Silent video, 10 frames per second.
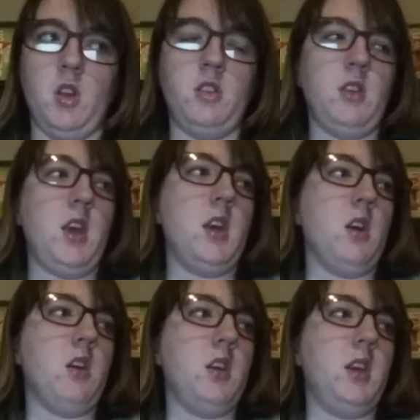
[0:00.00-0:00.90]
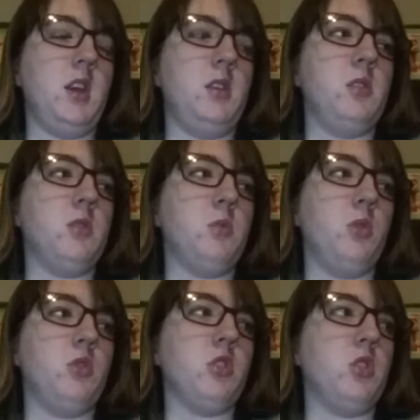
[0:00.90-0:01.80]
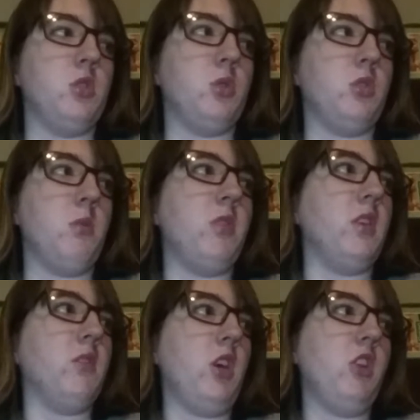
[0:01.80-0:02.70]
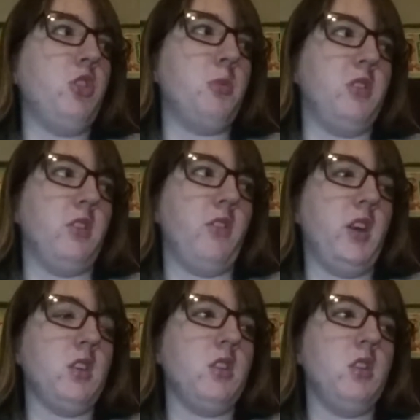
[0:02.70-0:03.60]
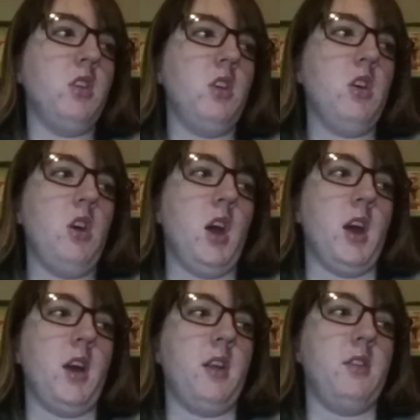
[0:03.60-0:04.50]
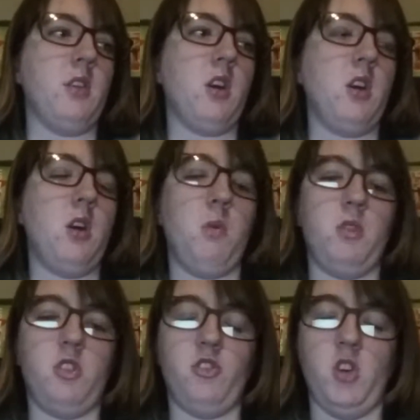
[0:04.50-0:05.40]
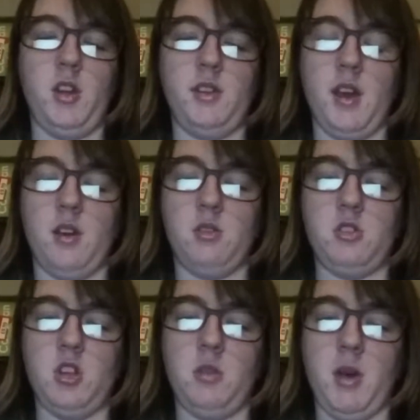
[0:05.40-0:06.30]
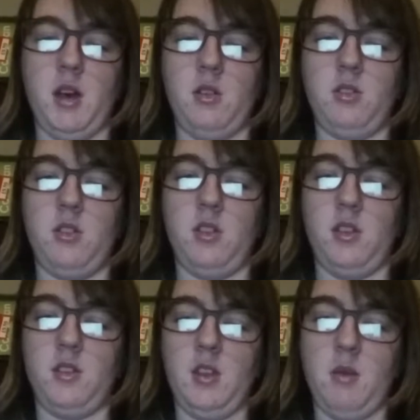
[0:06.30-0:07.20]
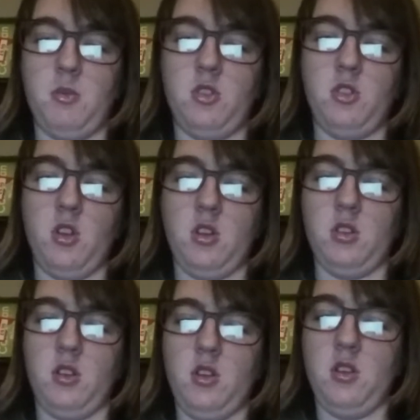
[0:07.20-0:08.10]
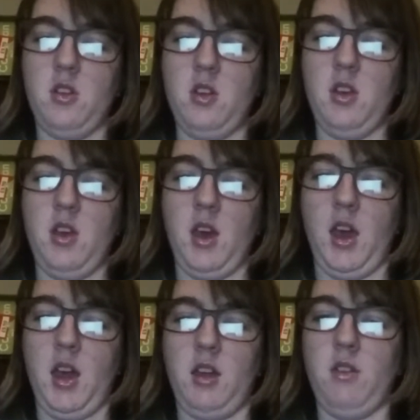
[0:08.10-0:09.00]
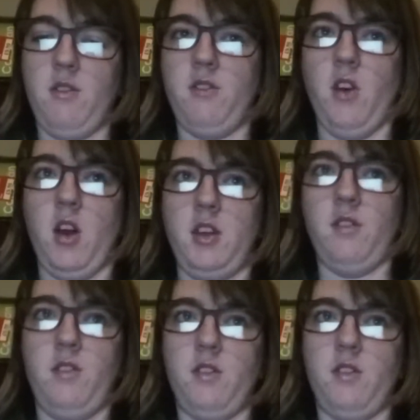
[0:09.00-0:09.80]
say I want to Google something very specific and I want to find out about the Samsung A5.